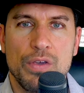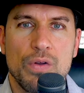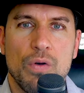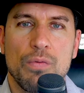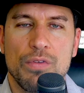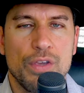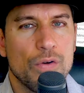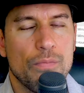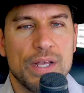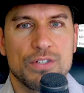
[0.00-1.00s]

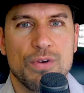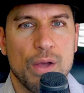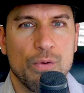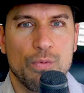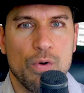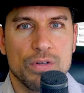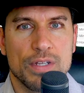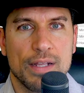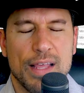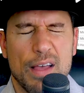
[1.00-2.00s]
don't mess around with words
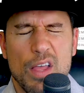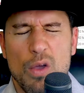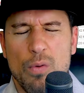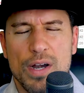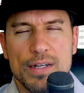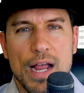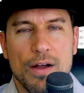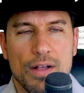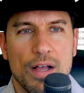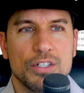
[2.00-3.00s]
like that. When an
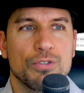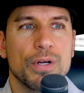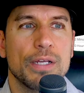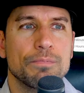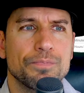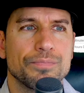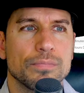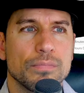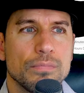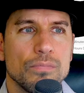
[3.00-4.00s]
entire country
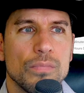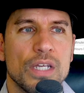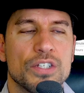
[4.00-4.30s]
is